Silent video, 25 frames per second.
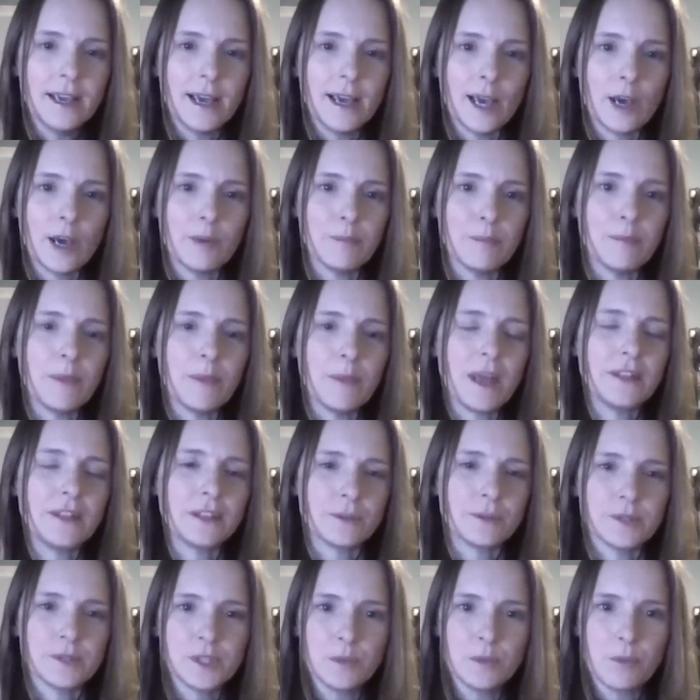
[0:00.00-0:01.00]
And
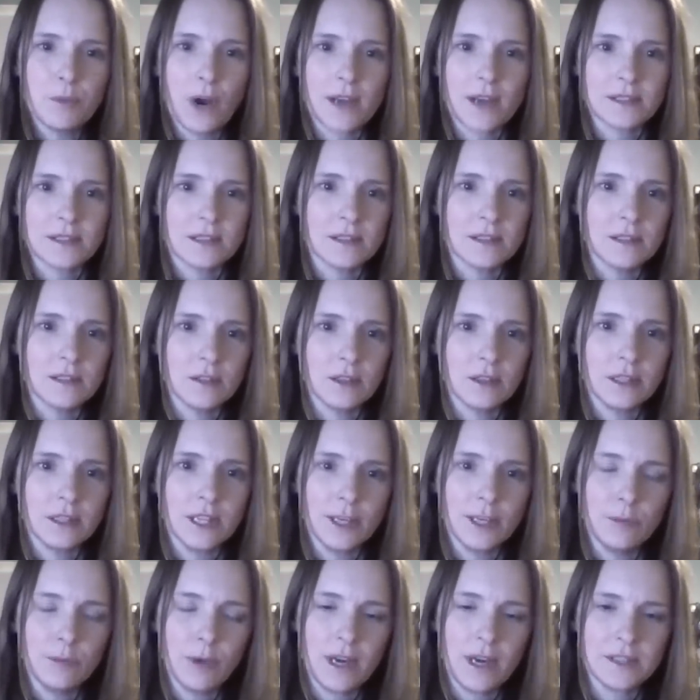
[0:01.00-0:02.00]
there was a process, an
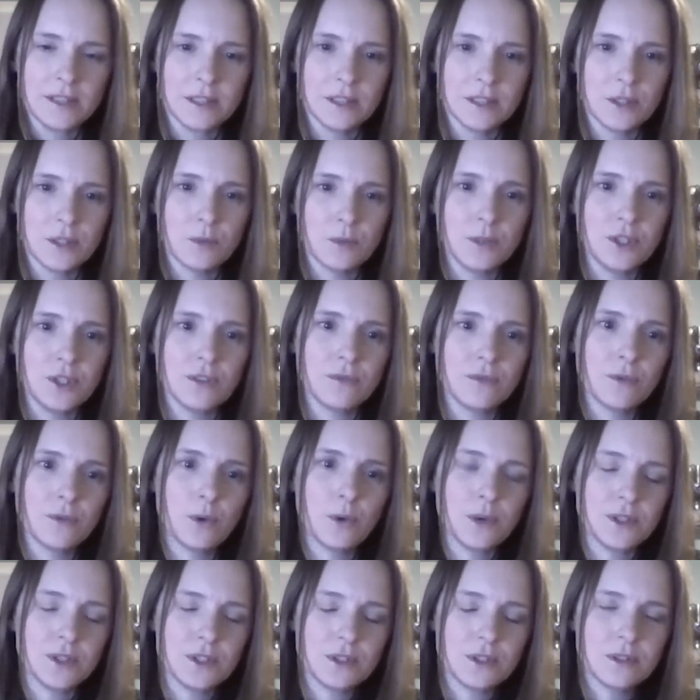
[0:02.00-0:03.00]
online process, which, of
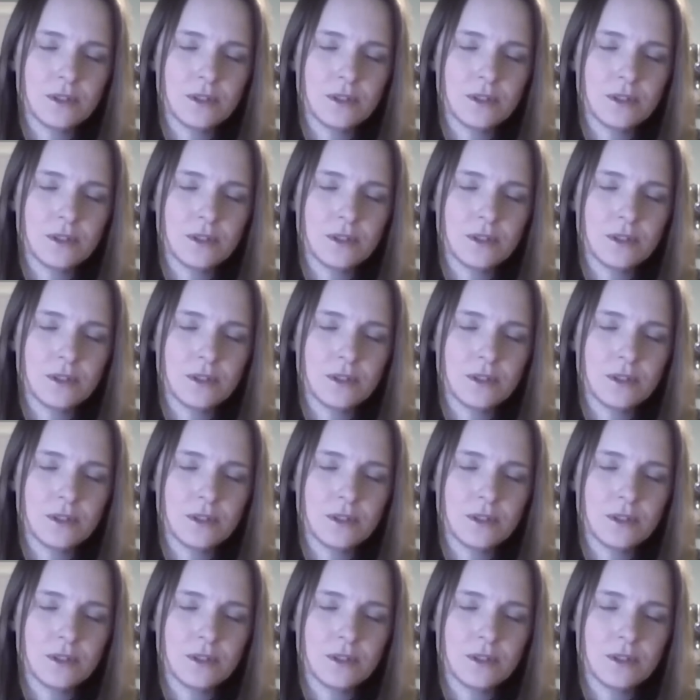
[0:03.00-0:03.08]
course,